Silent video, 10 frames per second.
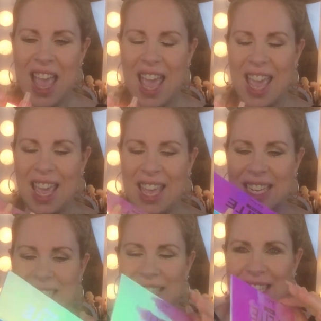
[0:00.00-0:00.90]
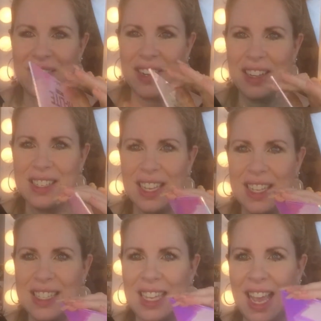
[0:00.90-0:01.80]
And this is what it looks like
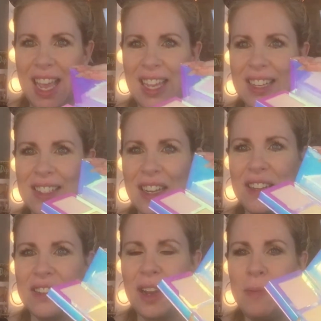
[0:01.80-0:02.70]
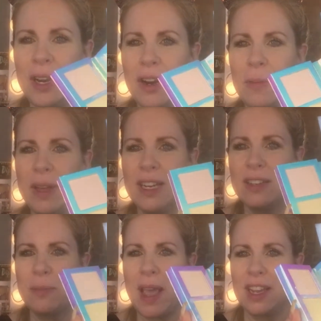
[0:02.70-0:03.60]
inside. There's not a mirror, but the
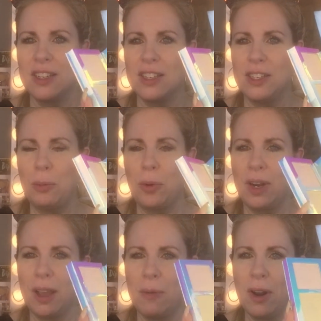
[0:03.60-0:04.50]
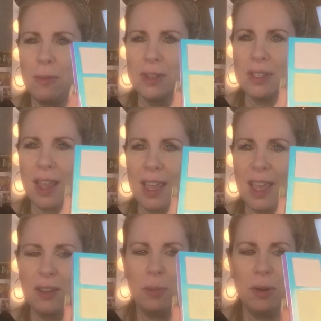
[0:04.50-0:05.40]
packaging is so pretty. I would almost like hate
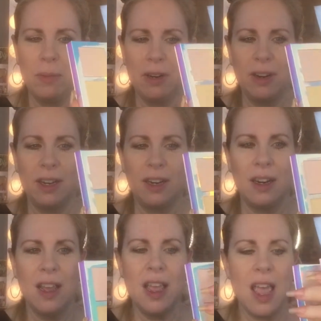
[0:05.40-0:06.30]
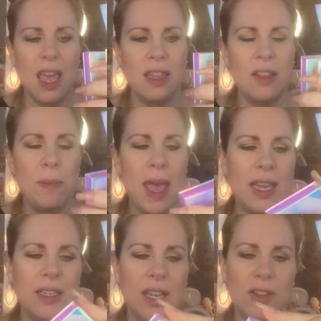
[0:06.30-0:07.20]
to put a mirror in here. And on the back it
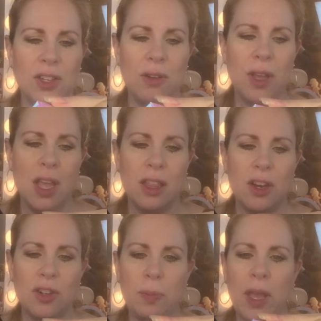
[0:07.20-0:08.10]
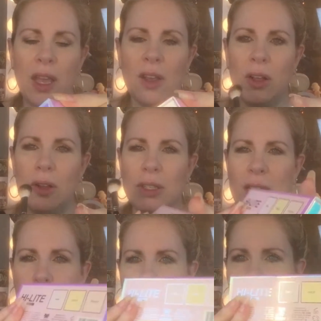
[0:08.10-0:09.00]
tells you there's pink, gold,
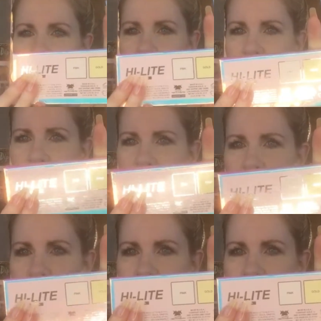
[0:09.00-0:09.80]
and peach in